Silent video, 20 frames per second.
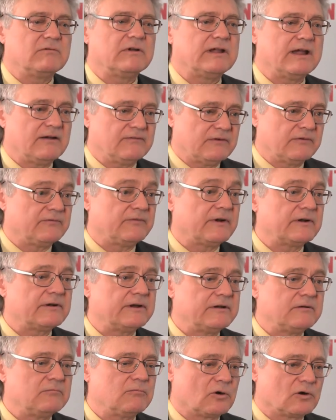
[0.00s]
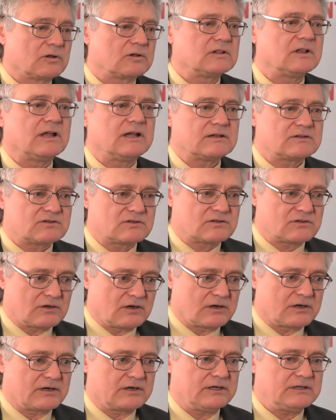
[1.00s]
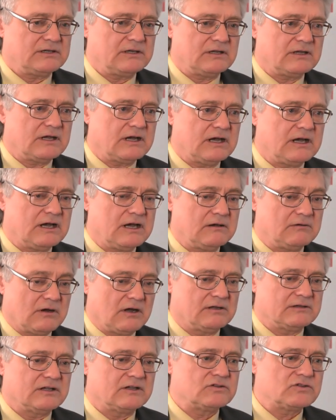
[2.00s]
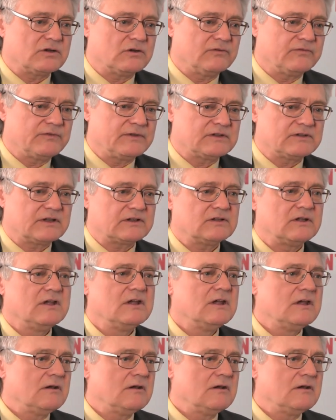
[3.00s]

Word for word: We have a very world-class target uh, on the geophysics.